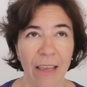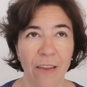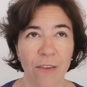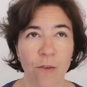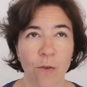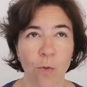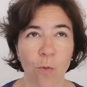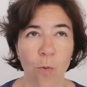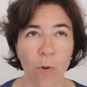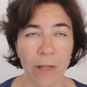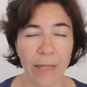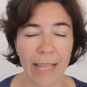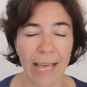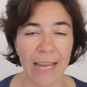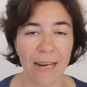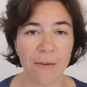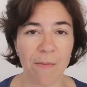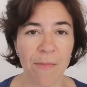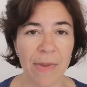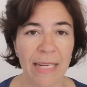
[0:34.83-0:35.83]
So what
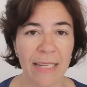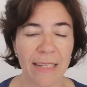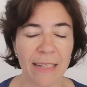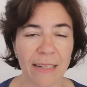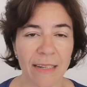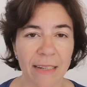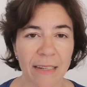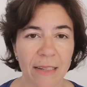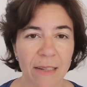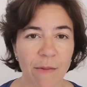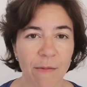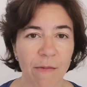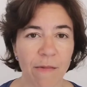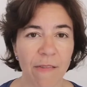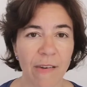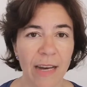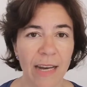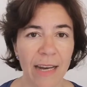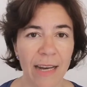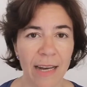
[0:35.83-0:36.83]
that means is the
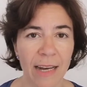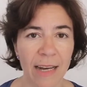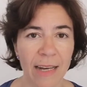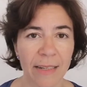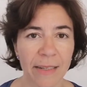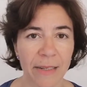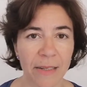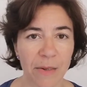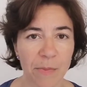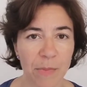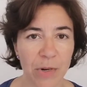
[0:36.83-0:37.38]
vast